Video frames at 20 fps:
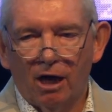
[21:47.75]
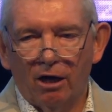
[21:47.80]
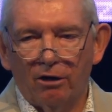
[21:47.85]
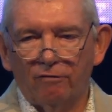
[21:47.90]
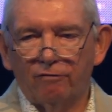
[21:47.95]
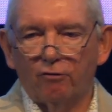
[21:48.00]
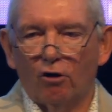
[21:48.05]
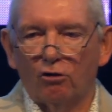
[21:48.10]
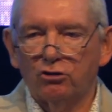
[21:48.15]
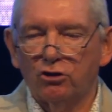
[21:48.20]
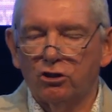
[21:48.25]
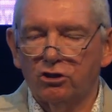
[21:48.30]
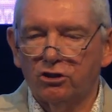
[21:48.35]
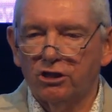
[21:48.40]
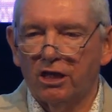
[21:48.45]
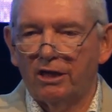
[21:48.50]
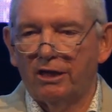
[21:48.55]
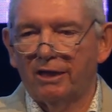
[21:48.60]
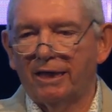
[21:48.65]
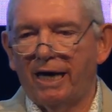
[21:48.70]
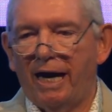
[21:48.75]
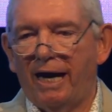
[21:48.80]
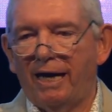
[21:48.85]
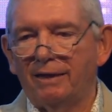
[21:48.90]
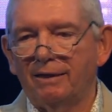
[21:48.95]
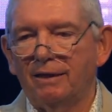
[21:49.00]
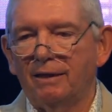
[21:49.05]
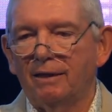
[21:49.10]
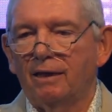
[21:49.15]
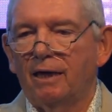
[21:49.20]
And of course, you sin
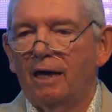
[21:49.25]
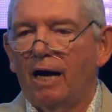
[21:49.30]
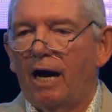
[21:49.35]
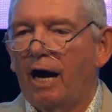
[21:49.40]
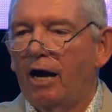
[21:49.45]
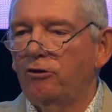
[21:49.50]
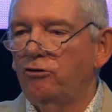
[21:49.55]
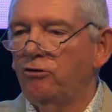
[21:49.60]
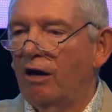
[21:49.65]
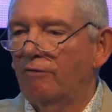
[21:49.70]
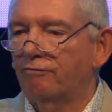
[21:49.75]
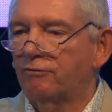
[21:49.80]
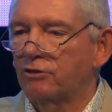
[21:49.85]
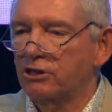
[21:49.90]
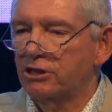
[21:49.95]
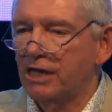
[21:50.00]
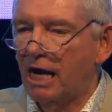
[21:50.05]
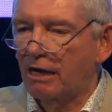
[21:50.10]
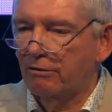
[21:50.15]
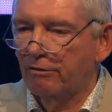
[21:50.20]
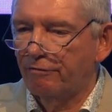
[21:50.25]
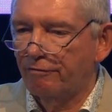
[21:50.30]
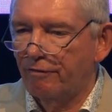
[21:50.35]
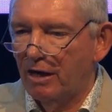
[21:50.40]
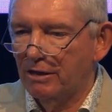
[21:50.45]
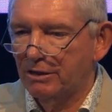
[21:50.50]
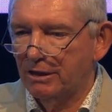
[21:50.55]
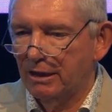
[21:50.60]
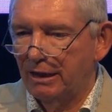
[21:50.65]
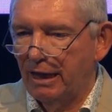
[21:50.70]
again, and you have to
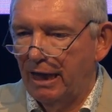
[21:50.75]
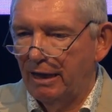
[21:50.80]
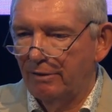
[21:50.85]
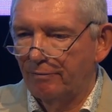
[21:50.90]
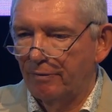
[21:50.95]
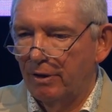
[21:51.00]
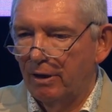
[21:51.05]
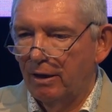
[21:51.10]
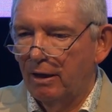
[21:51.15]
sacrifice again.